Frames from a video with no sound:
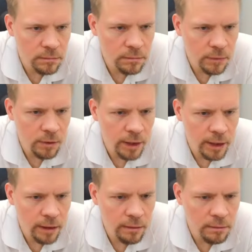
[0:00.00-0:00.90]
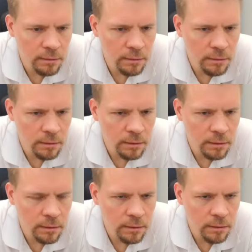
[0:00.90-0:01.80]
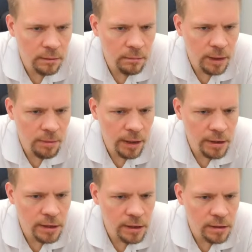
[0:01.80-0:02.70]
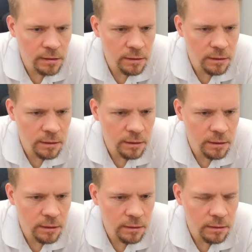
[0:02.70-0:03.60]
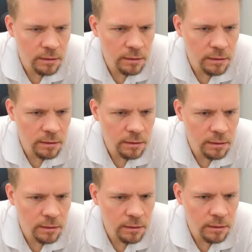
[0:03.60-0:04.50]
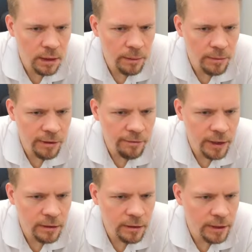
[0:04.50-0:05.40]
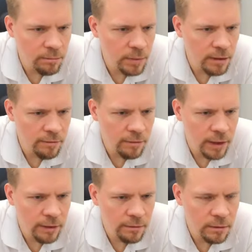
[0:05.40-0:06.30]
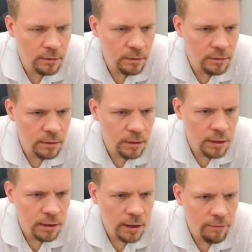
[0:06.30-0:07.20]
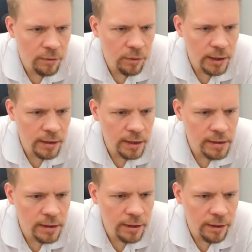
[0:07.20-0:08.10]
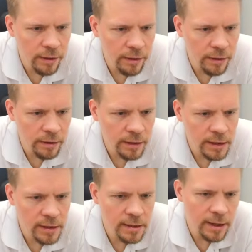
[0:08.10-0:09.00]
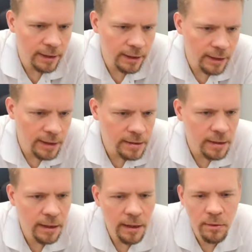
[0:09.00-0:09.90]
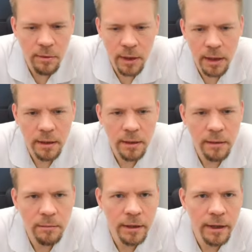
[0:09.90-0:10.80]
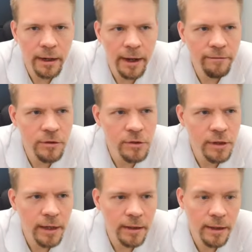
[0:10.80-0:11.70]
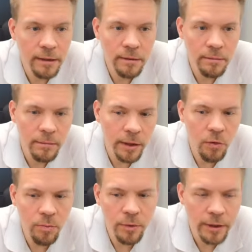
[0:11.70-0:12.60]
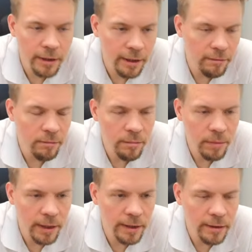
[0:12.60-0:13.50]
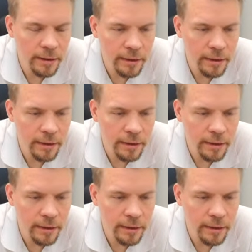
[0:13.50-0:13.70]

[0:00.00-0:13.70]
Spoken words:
Okay. Maybe I just I prevent that b5. If queen takes here, this is at least equal. But I have to say that my opponent have played